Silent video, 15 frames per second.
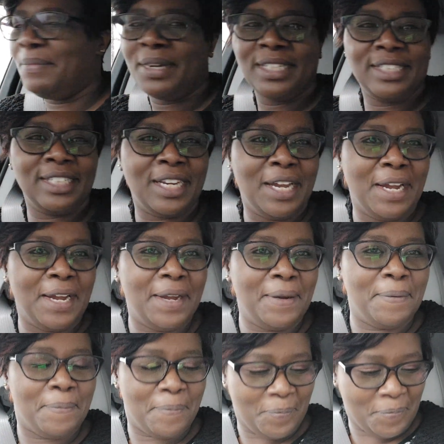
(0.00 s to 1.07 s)
But
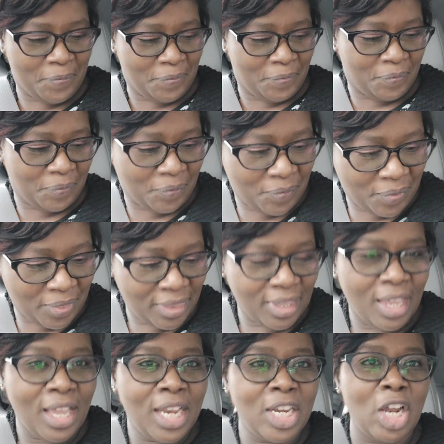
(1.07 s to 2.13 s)
um,
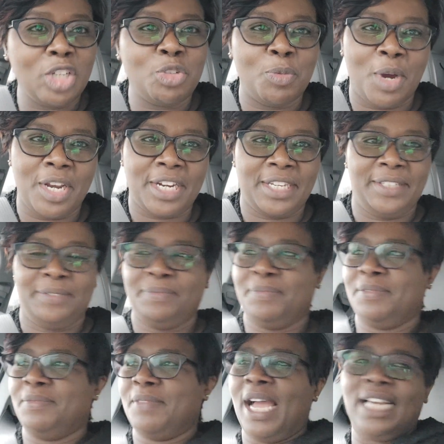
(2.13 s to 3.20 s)
not worry,
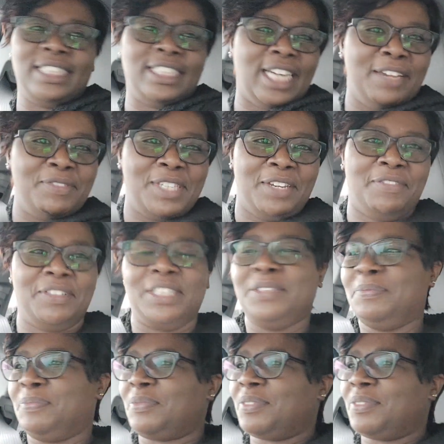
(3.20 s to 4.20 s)
I'll drive safely.